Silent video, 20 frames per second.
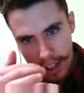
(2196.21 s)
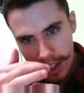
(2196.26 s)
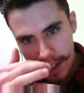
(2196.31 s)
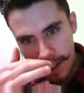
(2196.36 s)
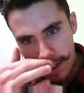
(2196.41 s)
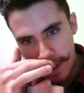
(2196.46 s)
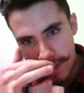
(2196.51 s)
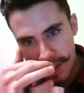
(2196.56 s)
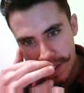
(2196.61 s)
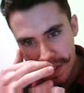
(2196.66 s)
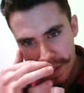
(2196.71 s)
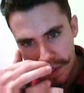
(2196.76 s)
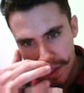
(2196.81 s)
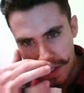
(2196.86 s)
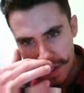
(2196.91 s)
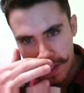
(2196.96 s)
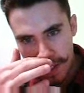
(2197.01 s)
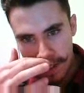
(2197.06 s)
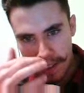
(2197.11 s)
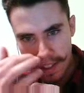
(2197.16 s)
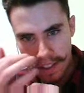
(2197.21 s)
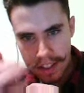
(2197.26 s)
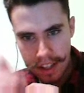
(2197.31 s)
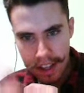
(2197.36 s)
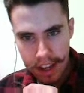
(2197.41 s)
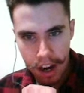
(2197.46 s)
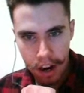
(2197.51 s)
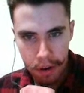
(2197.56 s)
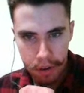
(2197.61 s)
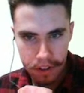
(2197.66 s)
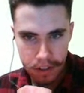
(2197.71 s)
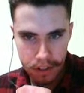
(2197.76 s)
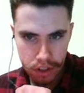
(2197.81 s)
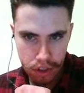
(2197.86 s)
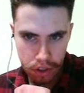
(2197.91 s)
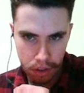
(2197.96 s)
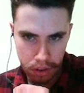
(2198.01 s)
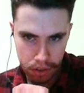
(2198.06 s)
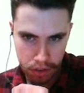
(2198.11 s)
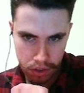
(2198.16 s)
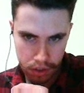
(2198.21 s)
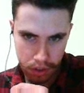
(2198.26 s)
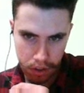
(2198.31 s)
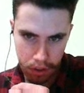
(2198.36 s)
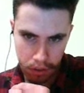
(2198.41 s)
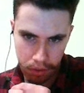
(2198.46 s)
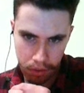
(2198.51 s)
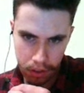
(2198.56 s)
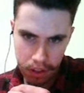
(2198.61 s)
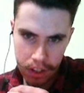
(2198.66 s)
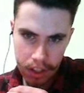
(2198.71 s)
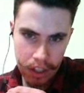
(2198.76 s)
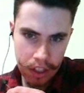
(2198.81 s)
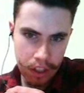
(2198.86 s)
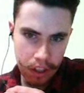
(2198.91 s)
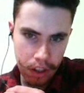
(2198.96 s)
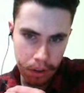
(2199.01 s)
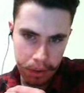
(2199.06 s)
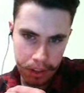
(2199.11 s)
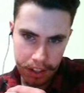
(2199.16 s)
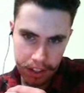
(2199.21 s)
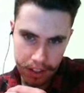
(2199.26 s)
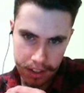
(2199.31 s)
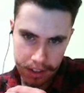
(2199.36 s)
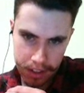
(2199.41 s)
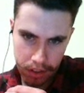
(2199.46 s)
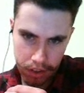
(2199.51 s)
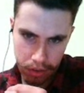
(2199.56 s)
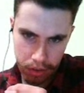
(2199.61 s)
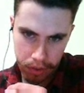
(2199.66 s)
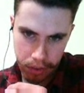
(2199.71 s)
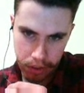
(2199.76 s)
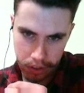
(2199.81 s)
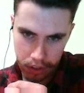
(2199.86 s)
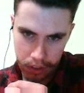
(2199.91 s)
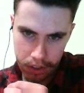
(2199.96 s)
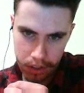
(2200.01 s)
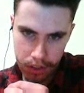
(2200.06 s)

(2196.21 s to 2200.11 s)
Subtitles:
it is interesting to see how it shows snow going into central Virginia.